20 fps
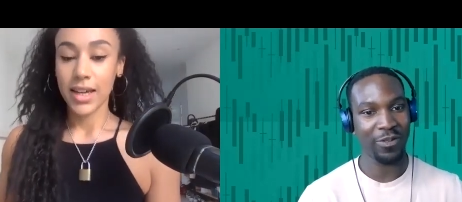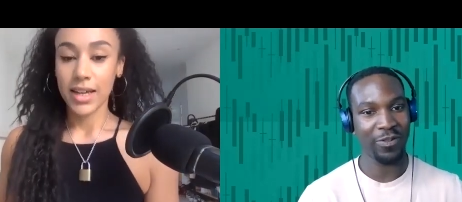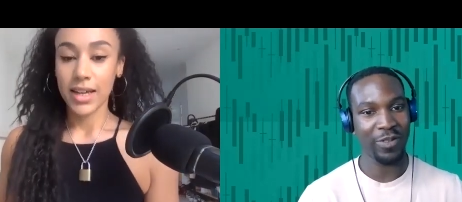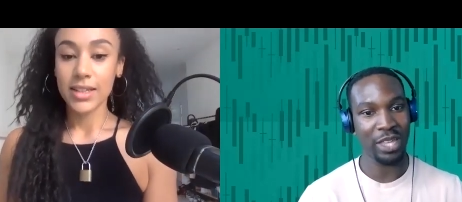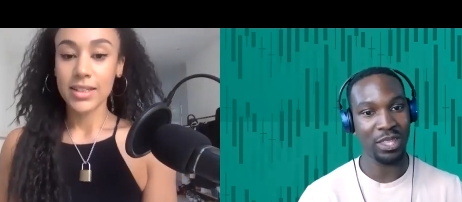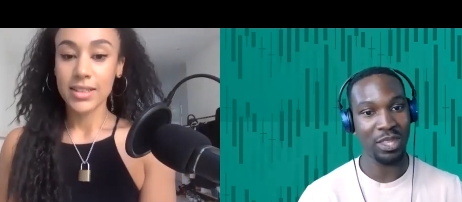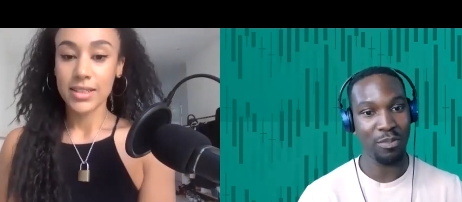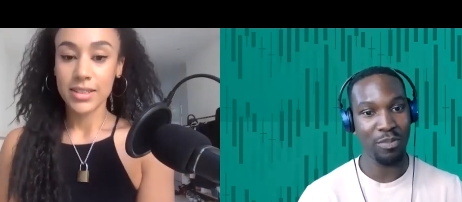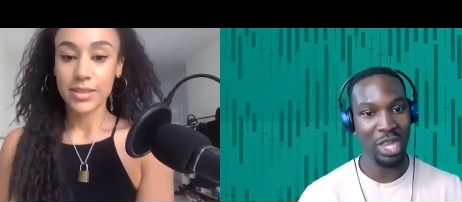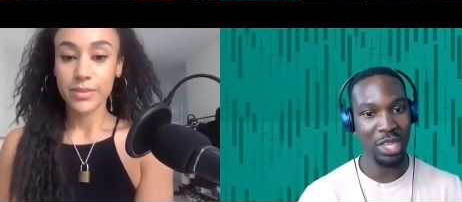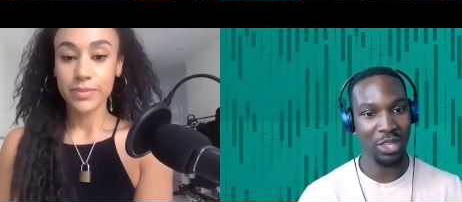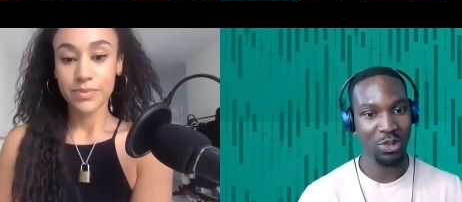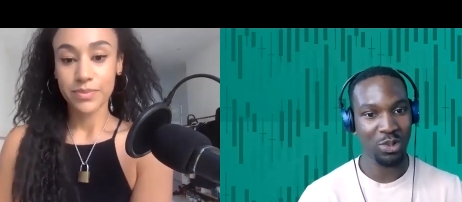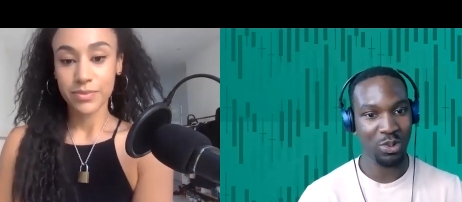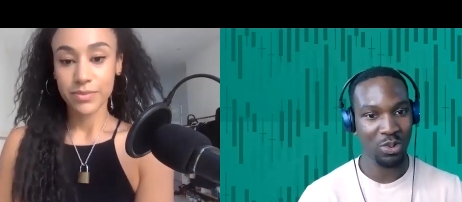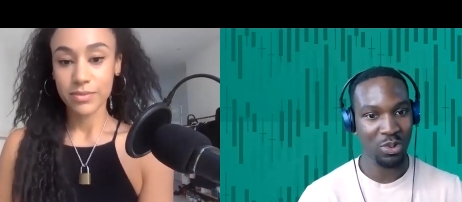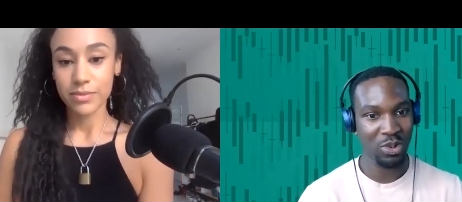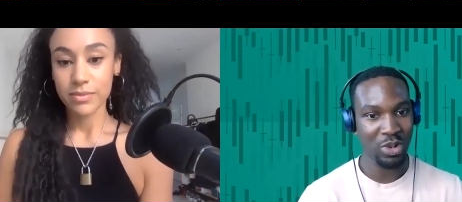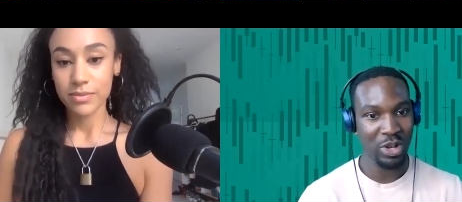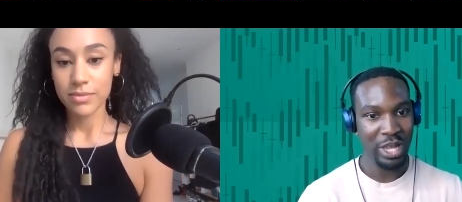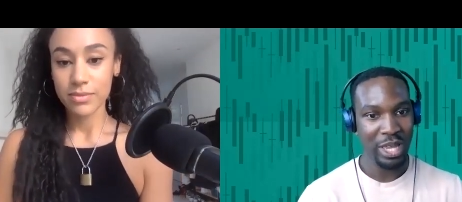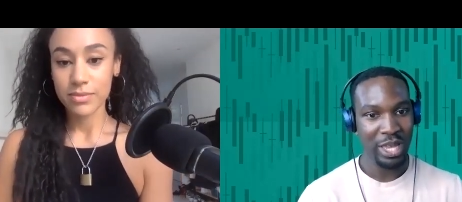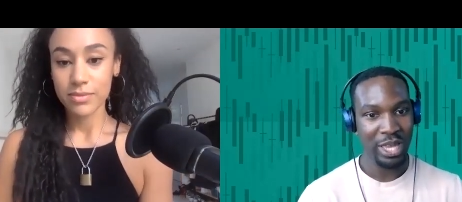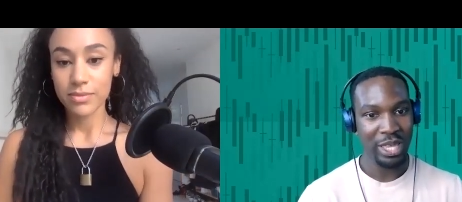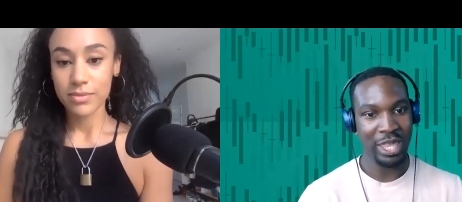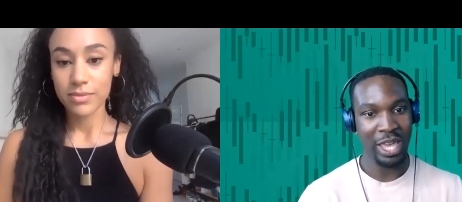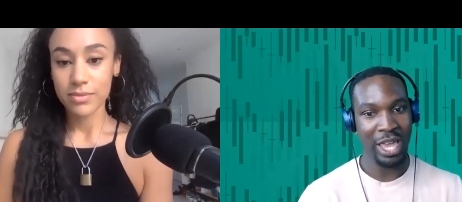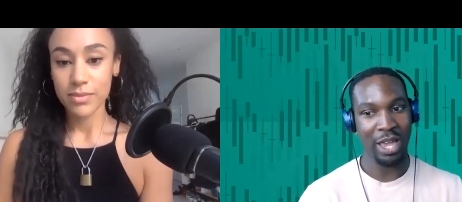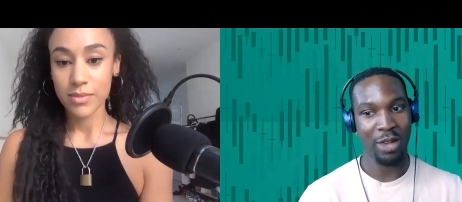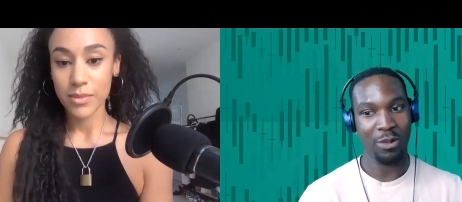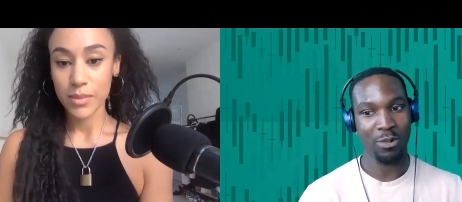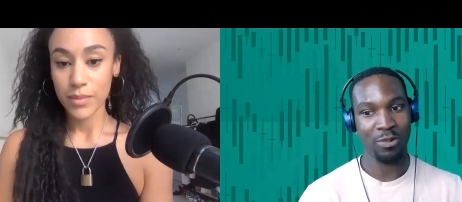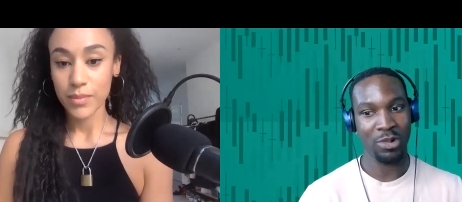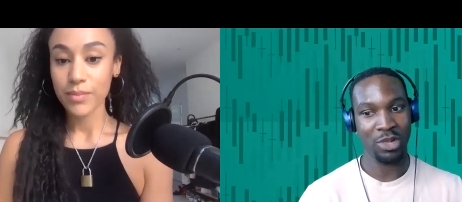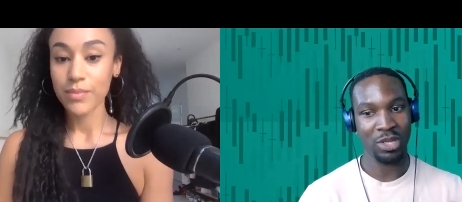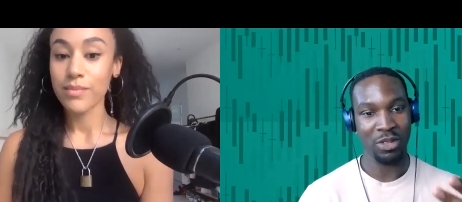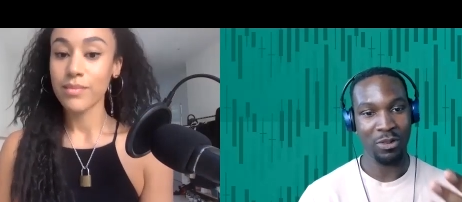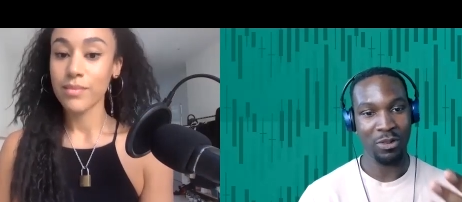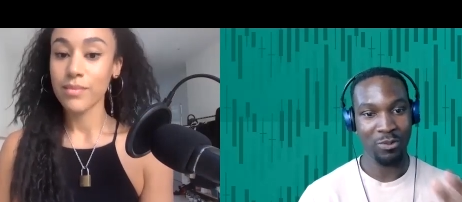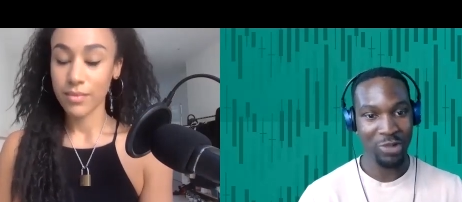Speaker 1: to find a mentor that
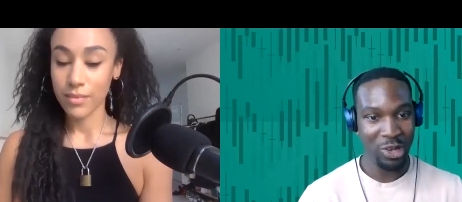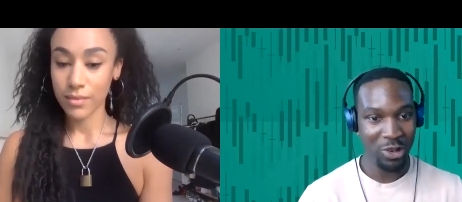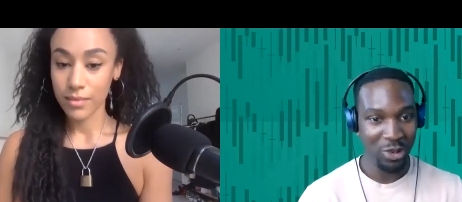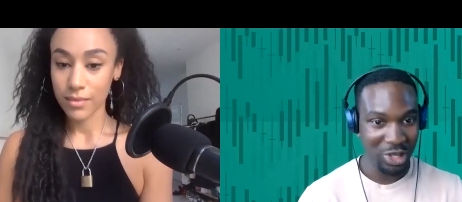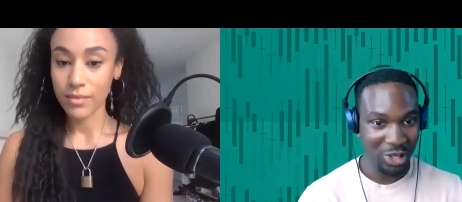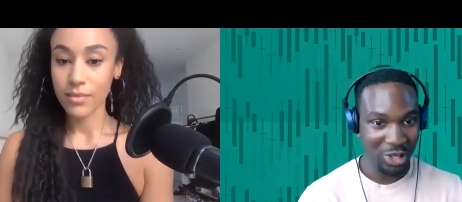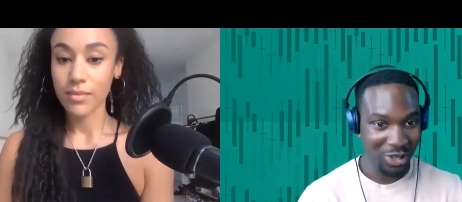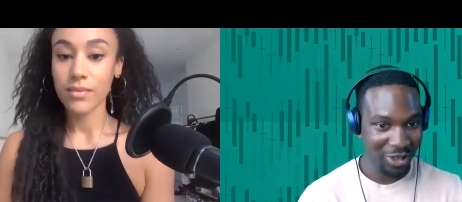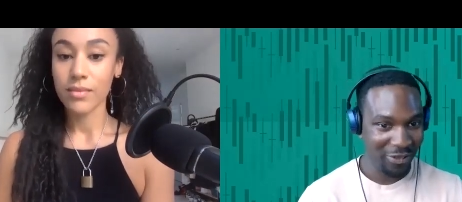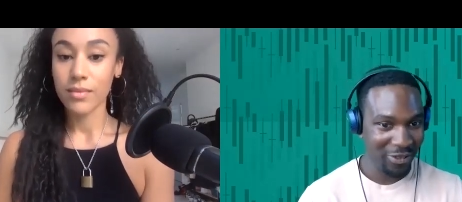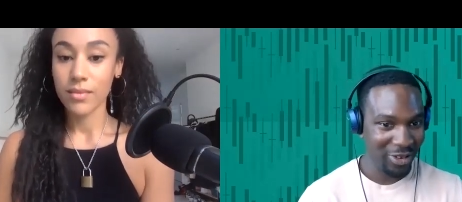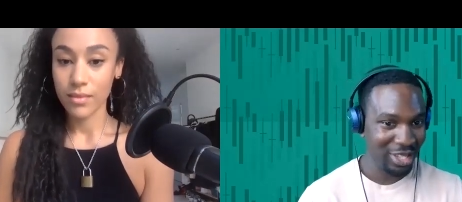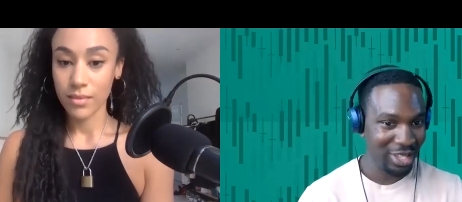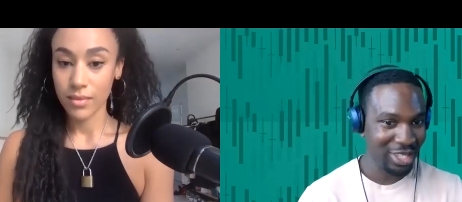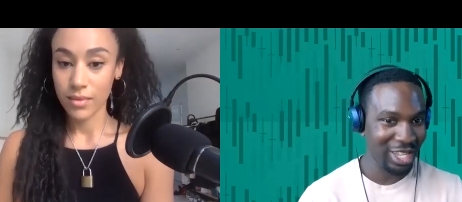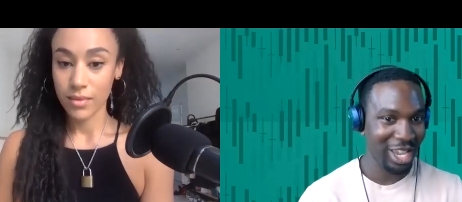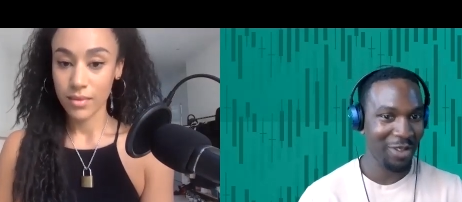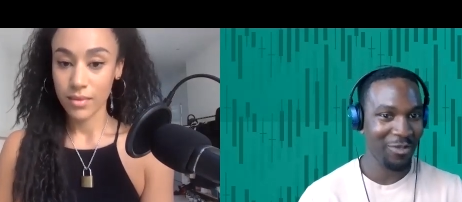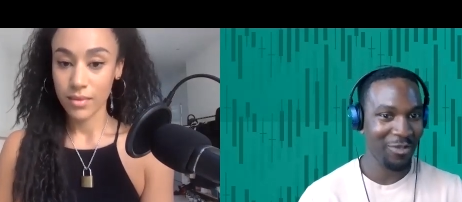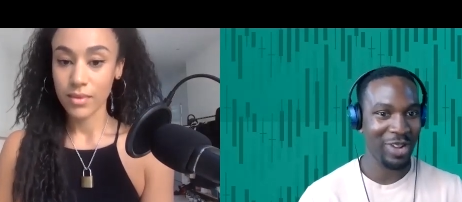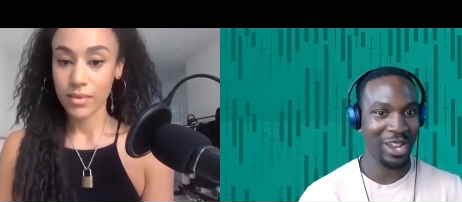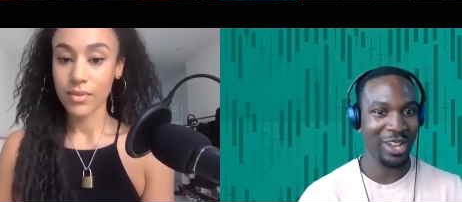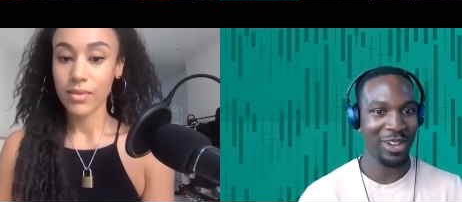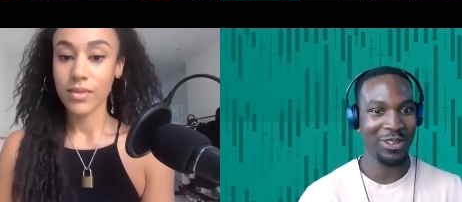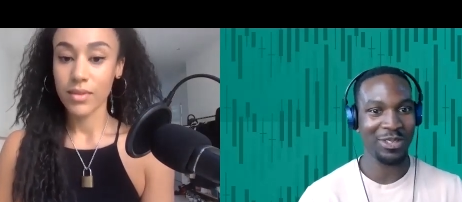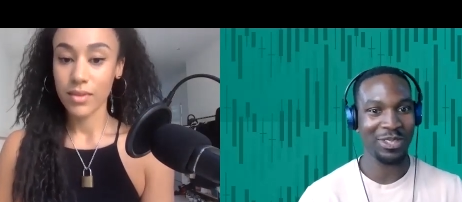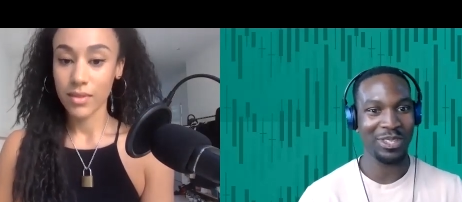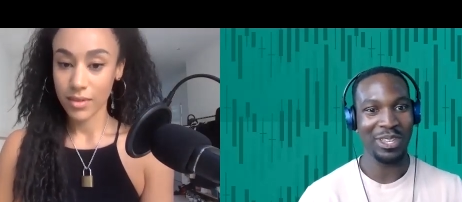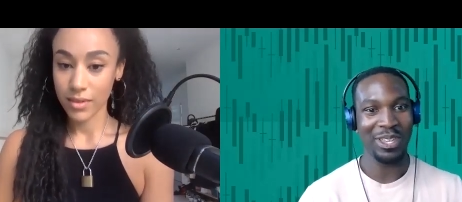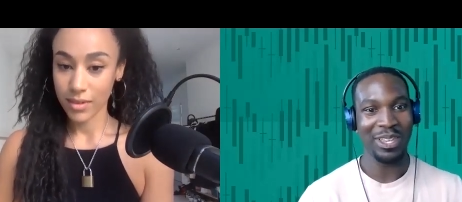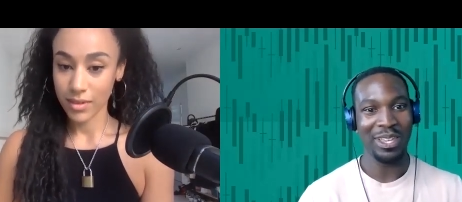was the real deal the first time round.